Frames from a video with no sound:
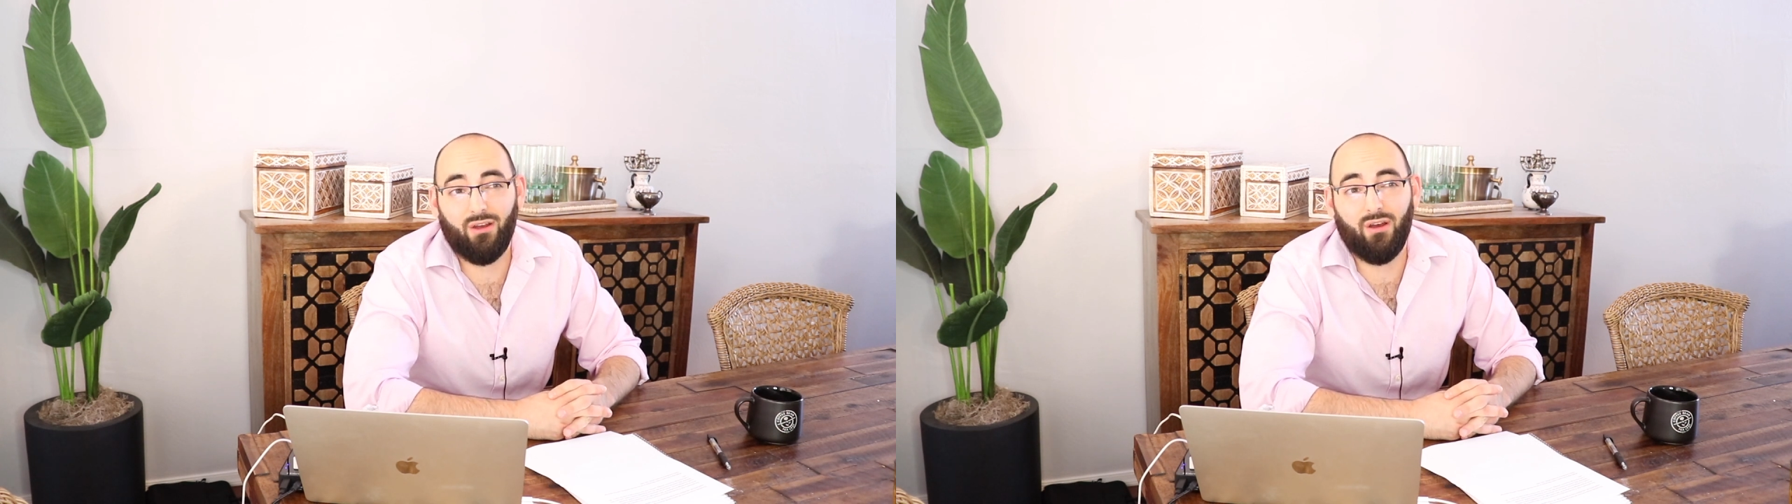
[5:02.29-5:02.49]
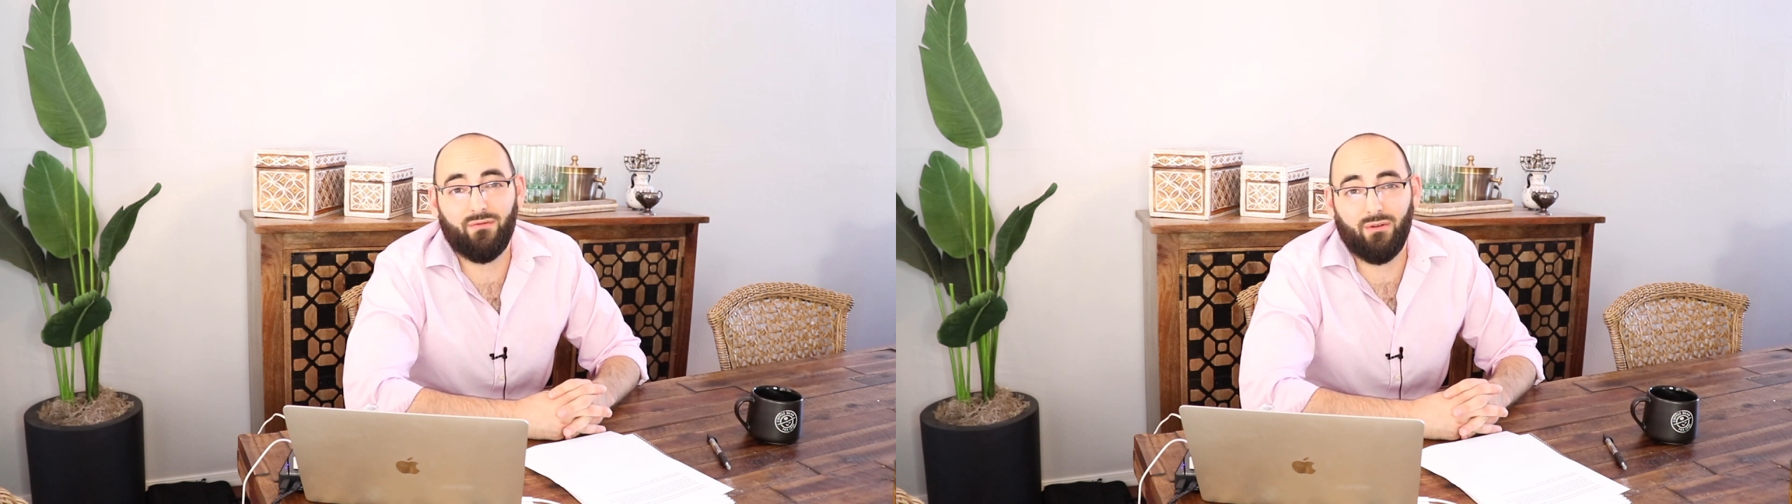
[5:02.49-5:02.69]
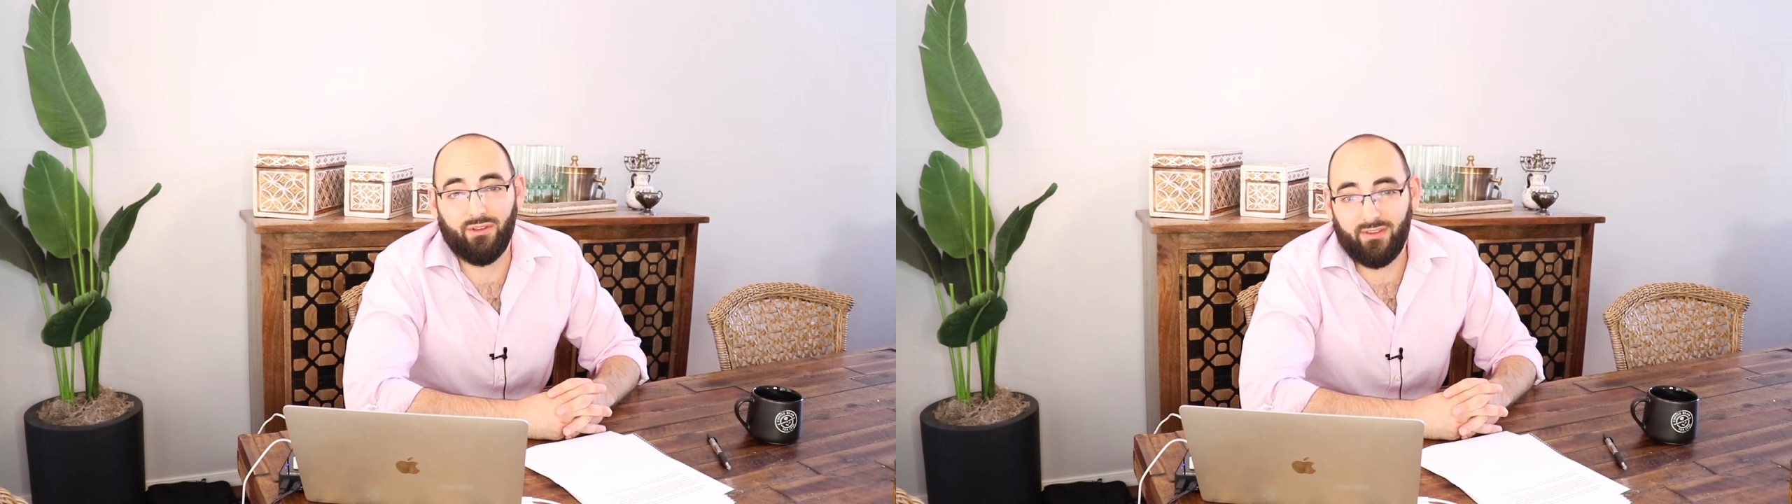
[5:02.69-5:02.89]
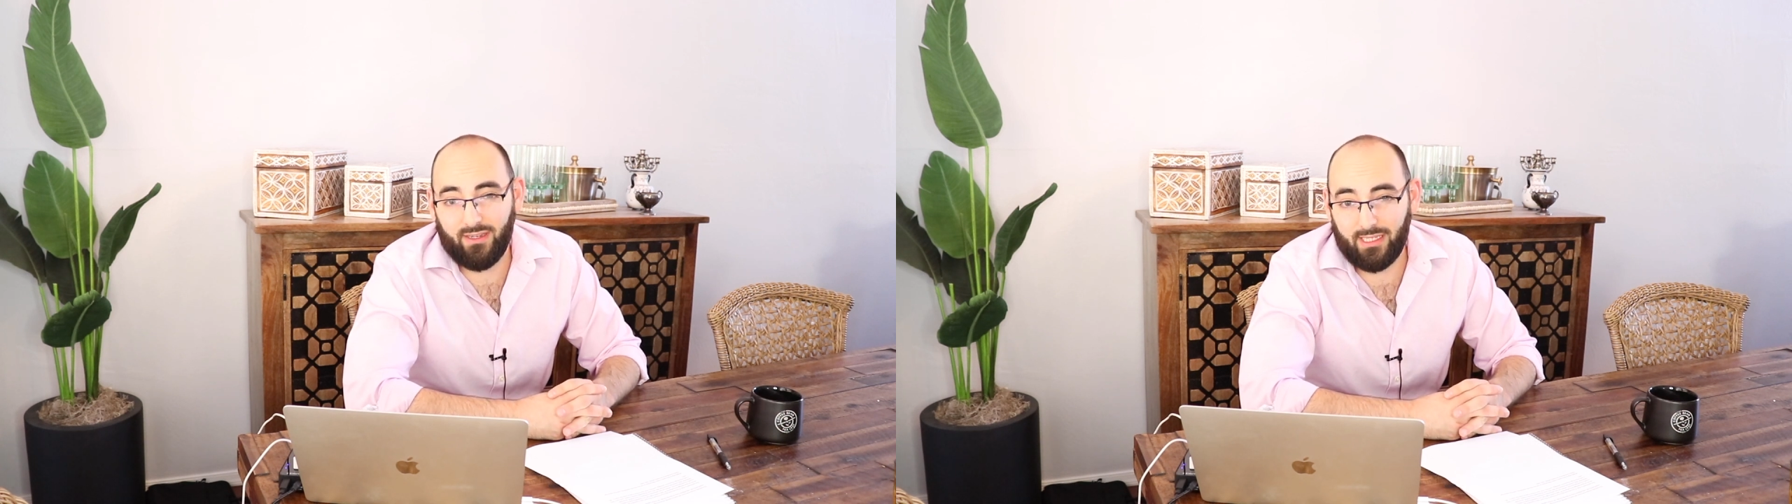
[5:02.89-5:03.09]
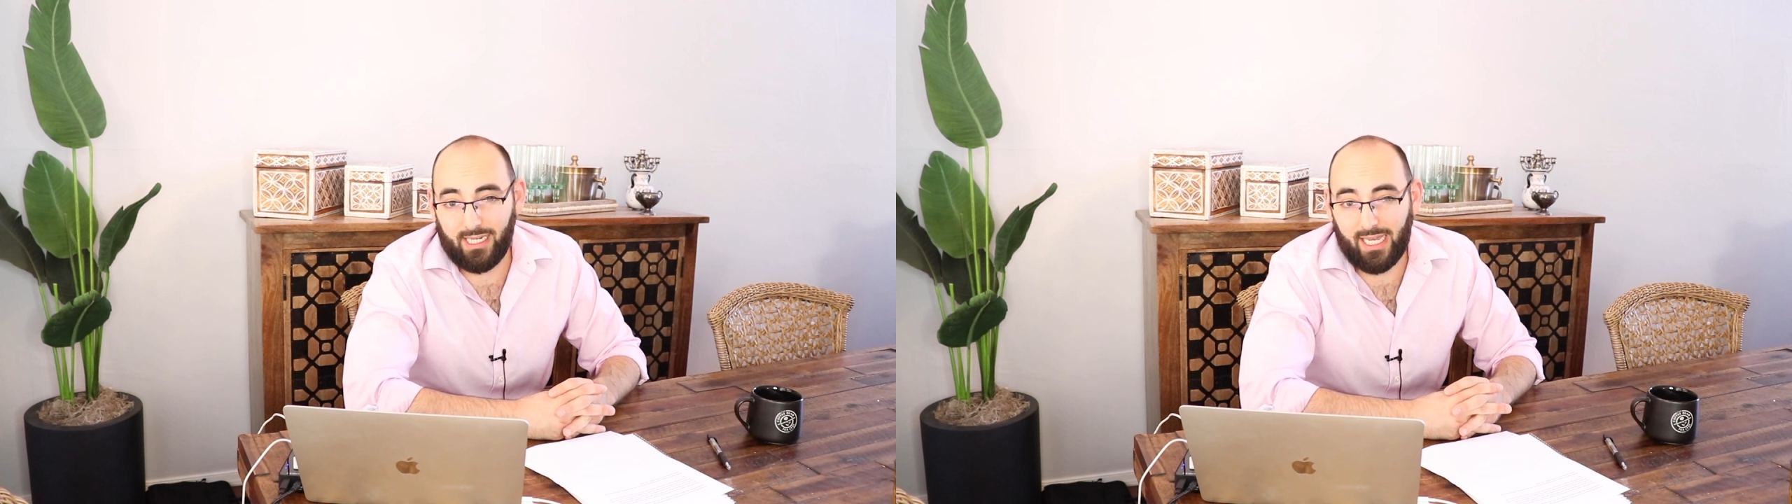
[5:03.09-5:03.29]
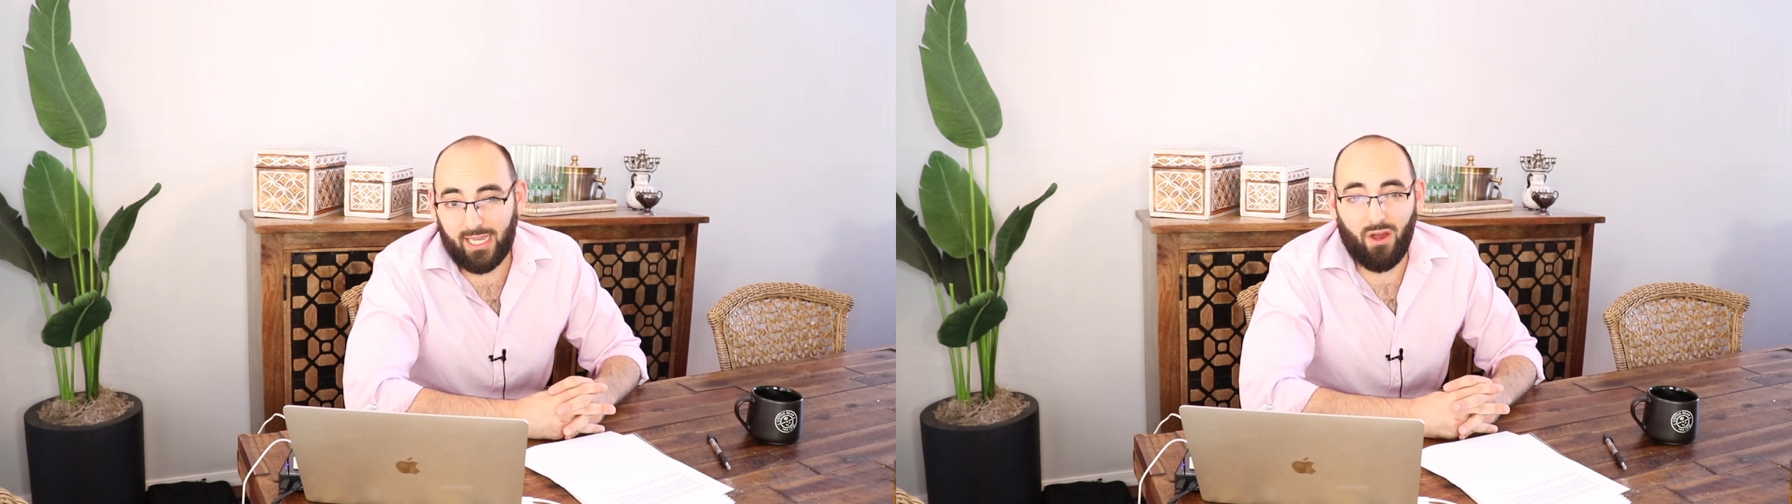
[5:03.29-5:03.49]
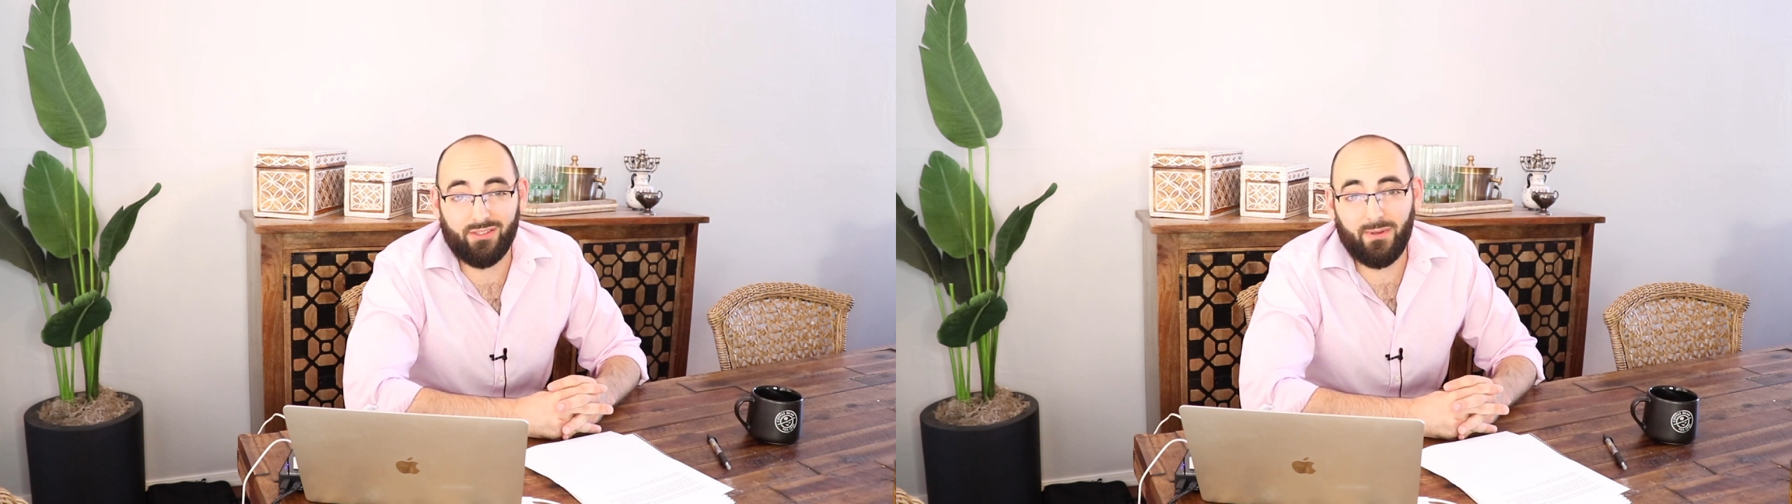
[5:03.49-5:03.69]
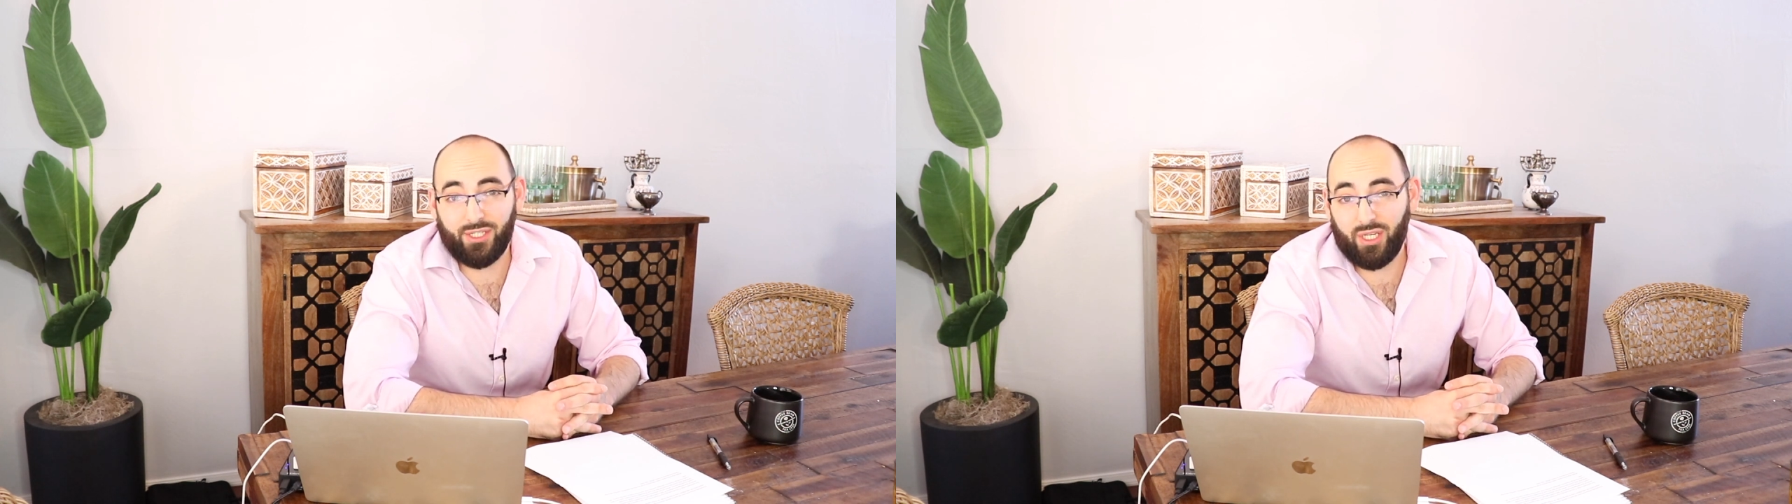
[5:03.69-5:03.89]
of volatility.
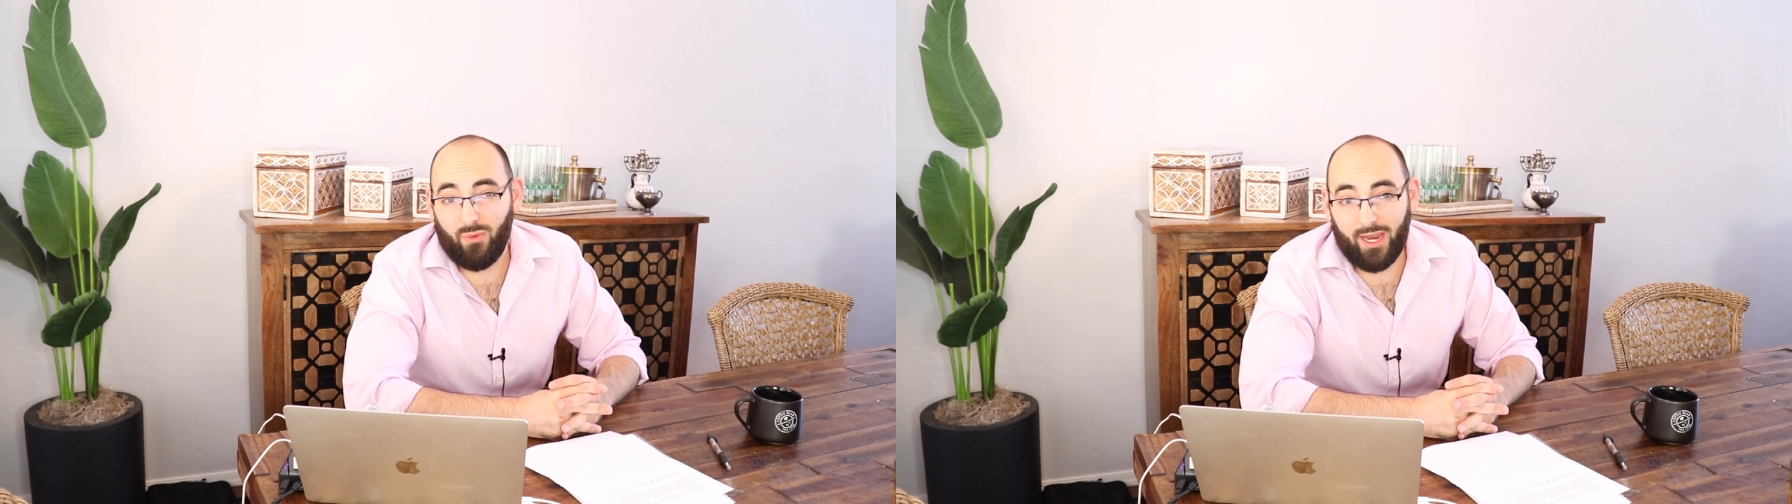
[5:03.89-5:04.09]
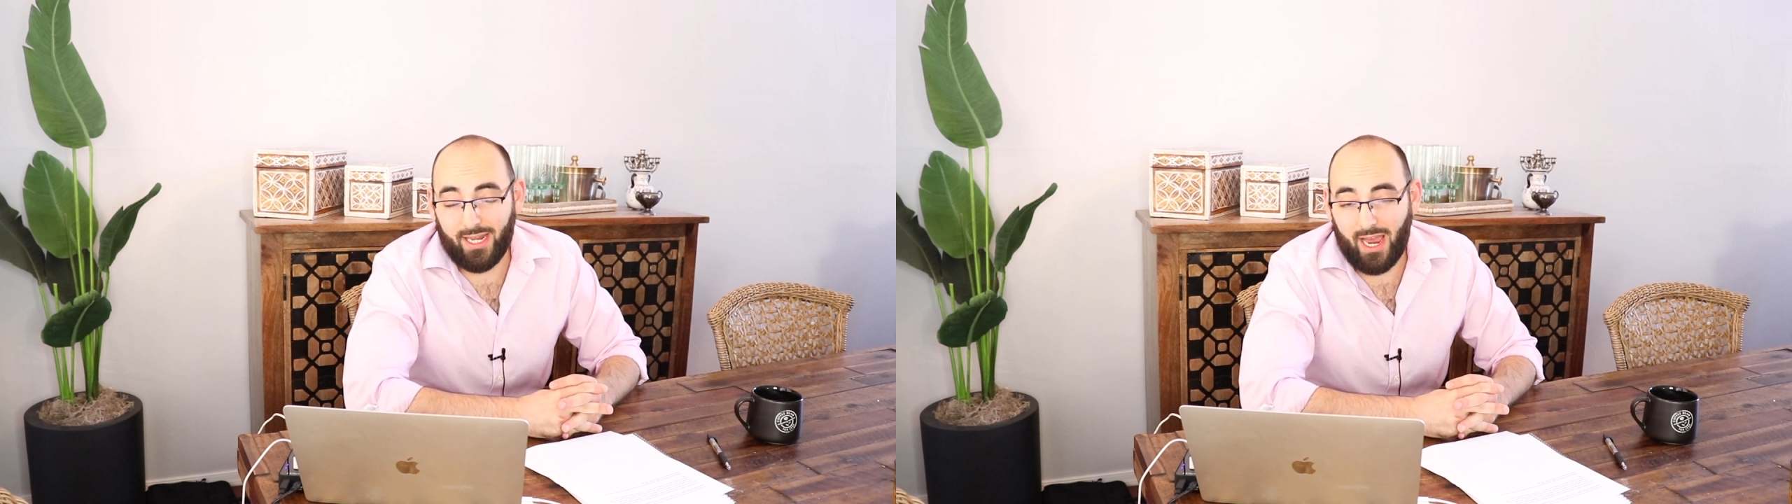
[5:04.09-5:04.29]
Especially right